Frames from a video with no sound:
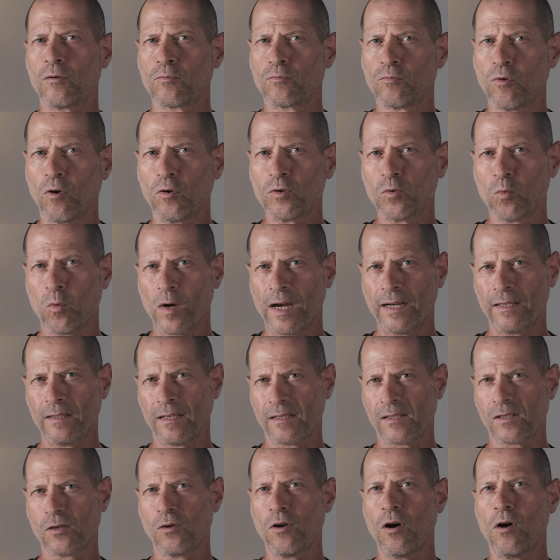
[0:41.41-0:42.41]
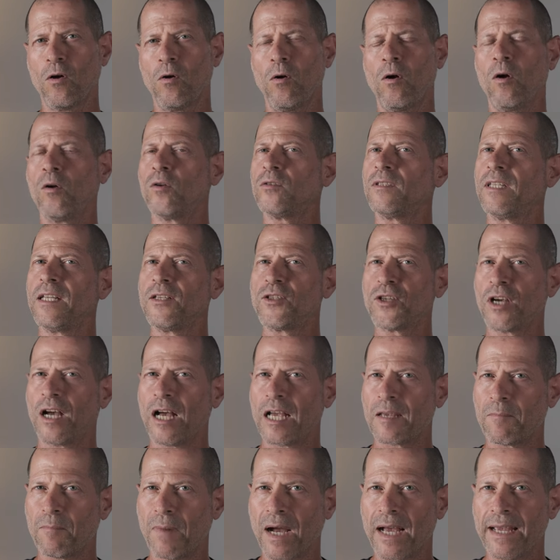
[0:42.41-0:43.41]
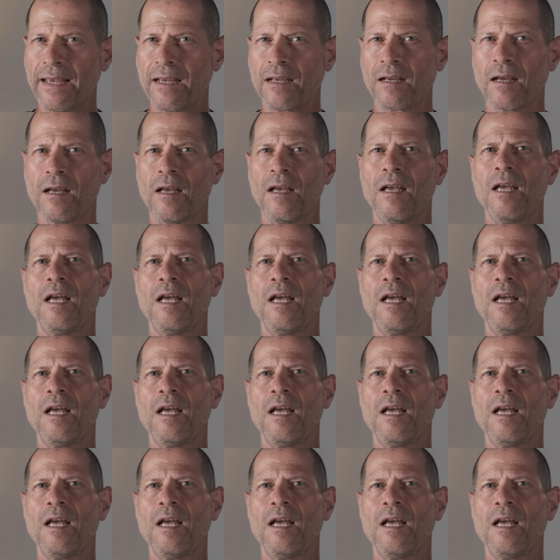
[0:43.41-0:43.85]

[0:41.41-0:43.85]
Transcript: Rode Wireless Go or DJI Mic,